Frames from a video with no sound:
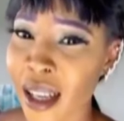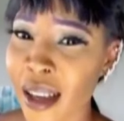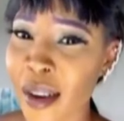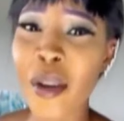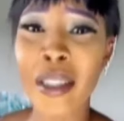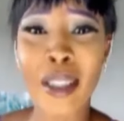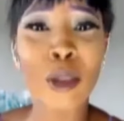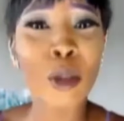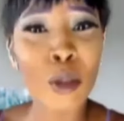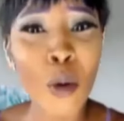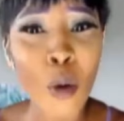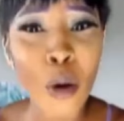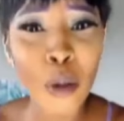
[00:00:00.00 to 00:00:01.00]
Can't they
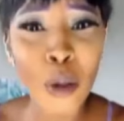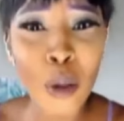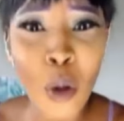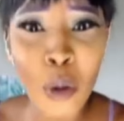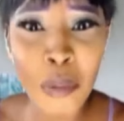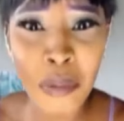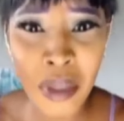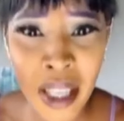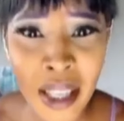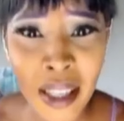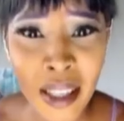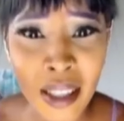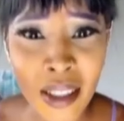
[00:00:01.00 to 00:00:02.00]
console
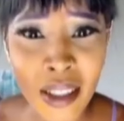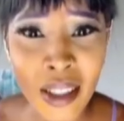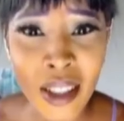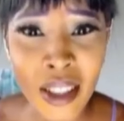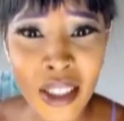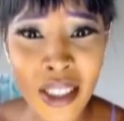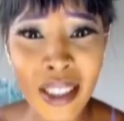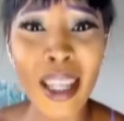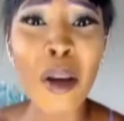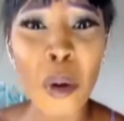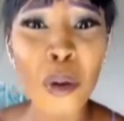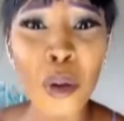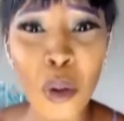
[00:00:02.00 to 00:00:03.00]
me? She did
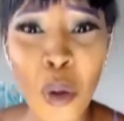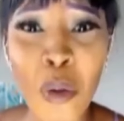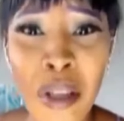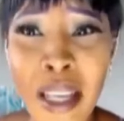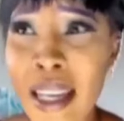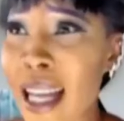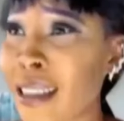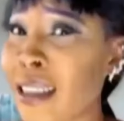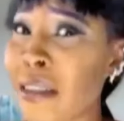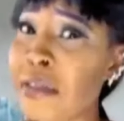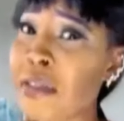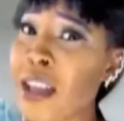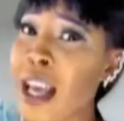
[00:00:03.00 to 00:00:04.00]
console me, that thing
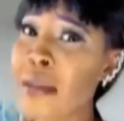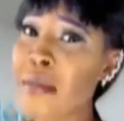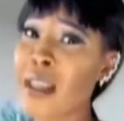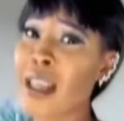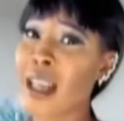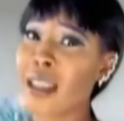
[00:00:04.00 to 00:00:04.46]
fear me. I